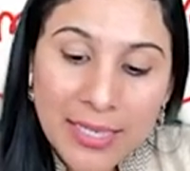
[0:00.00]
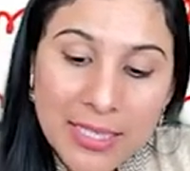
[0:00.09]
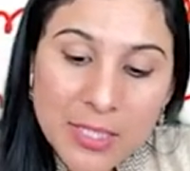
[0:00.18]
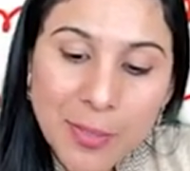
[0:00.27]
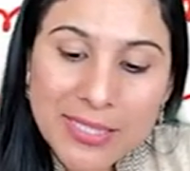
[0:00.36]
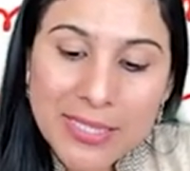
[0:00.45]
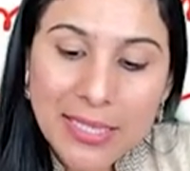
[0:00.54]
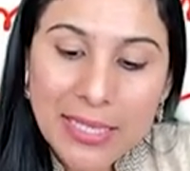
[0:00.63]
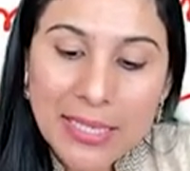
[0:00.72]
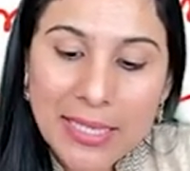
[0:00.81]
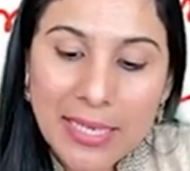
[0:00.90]
It is
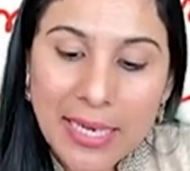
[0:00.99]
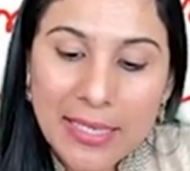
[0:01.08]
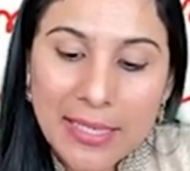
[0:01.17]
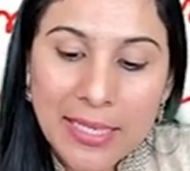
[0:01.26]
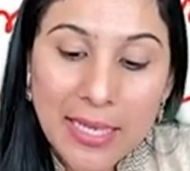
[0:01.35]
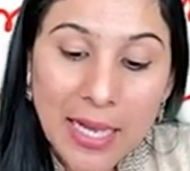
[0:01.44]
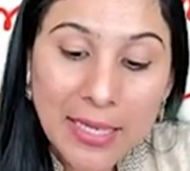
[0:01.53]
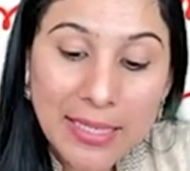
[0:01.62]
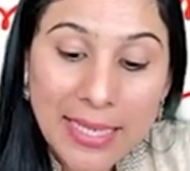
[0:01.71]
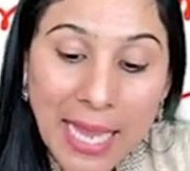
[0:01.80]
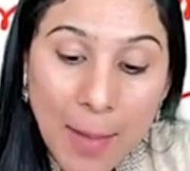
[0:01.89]
basically creating
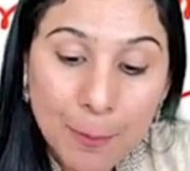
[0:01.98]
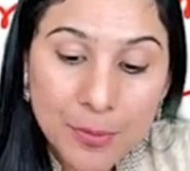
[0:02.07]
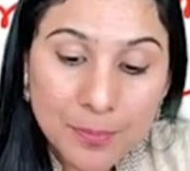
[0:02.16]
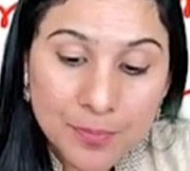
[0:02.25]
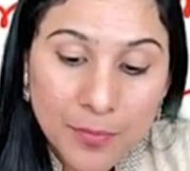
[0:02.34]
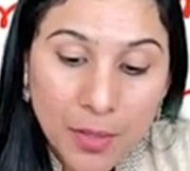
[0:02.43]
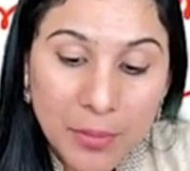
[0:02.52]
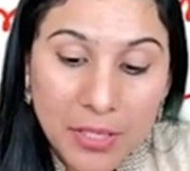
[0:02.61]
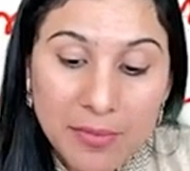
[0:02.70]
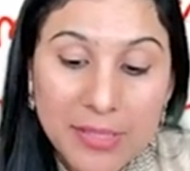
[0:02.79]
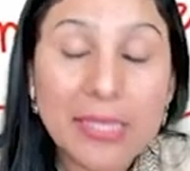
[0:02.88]
a gap
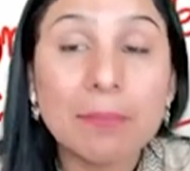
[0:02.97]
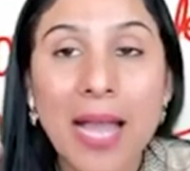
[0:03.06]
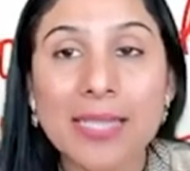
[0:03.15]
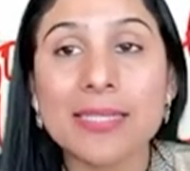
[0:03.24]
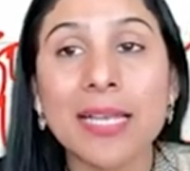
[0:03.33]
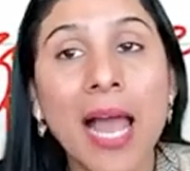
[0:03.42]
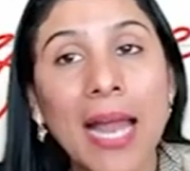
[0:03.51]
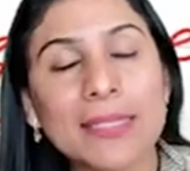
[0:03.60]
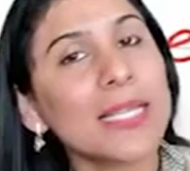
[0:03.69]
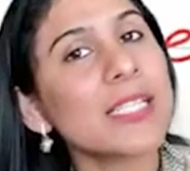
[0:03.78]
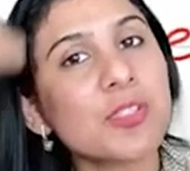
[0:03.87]
between the maxilla
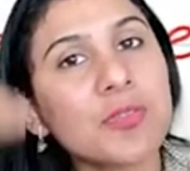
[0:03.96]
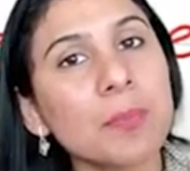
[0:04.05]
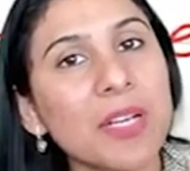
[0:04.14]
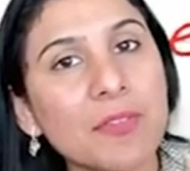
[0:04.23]
and the rest of the